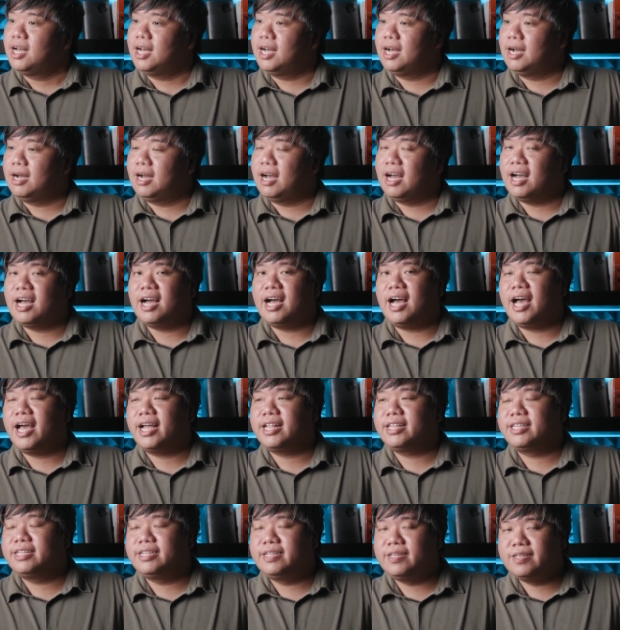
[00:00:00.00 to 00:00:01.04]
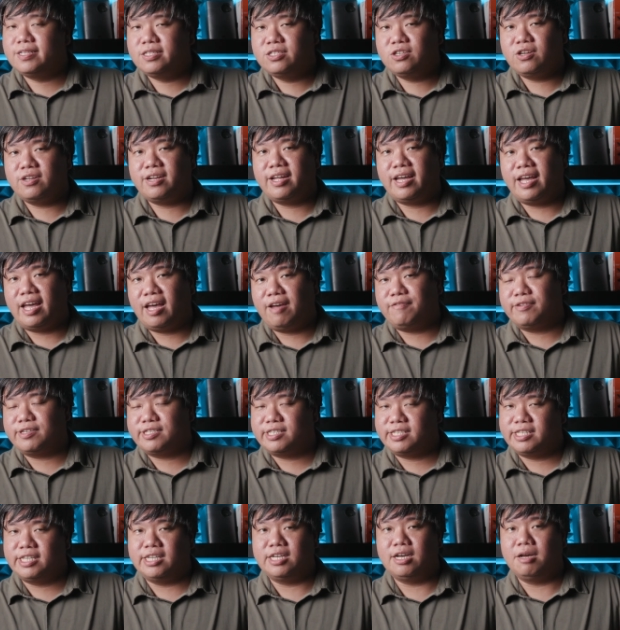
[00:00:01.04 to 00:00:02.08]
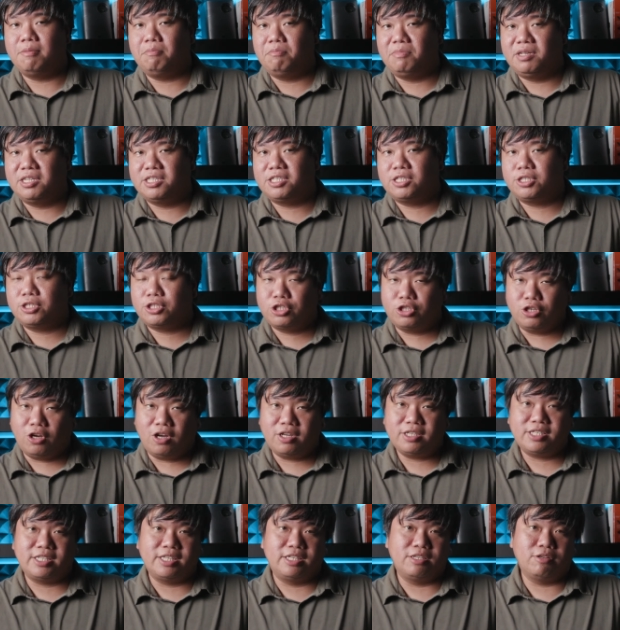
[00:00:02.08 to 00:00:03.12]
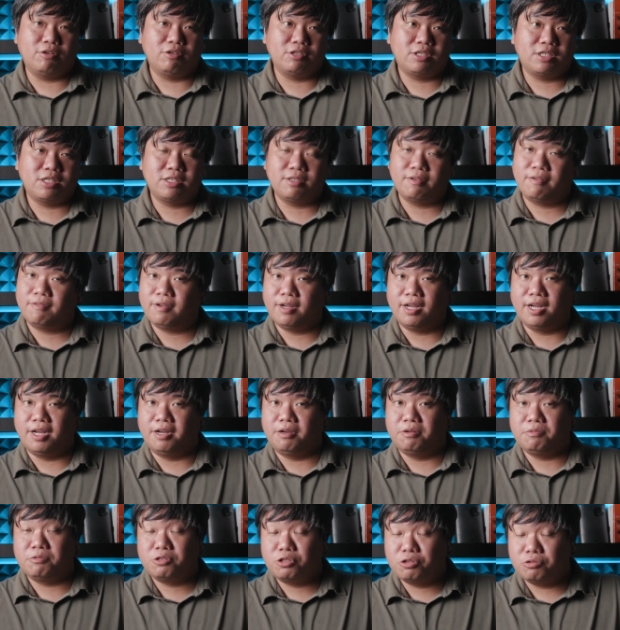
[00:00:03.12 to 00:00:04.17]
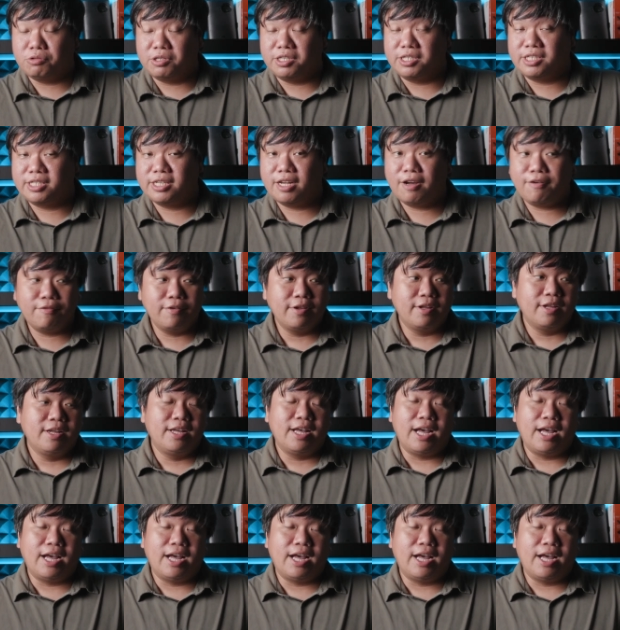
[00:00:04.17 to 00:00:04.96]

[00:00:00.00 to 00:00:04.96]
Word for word: Uh, I did not have a single missed shots in those Uh, shoot itself.